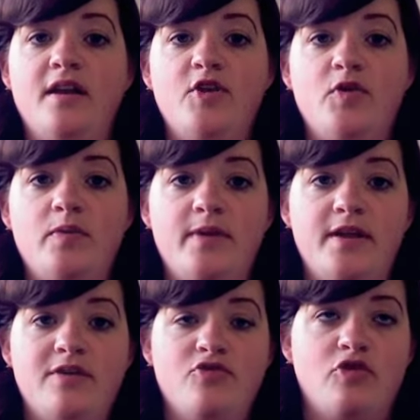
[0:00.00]
and you will
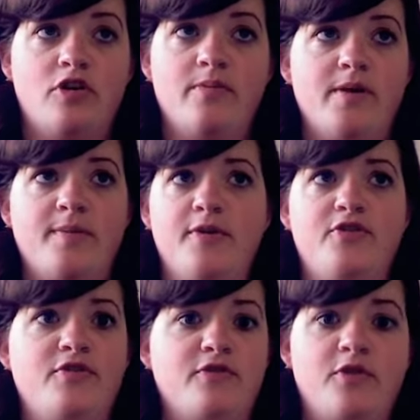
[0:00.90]
be a stronger, better
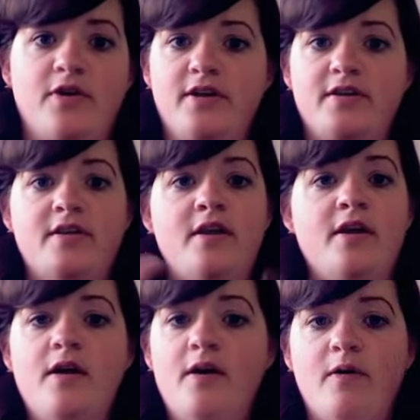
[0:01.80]
person for it
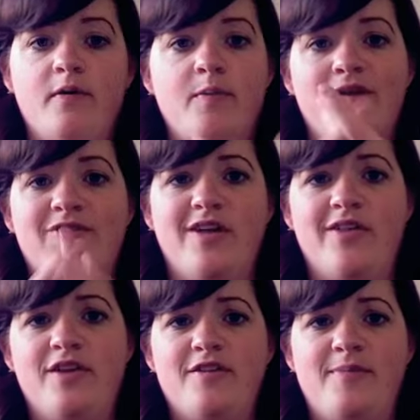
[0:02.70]
or whatever all
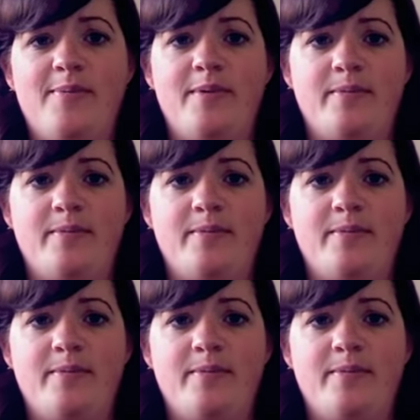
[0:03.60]
that stuff.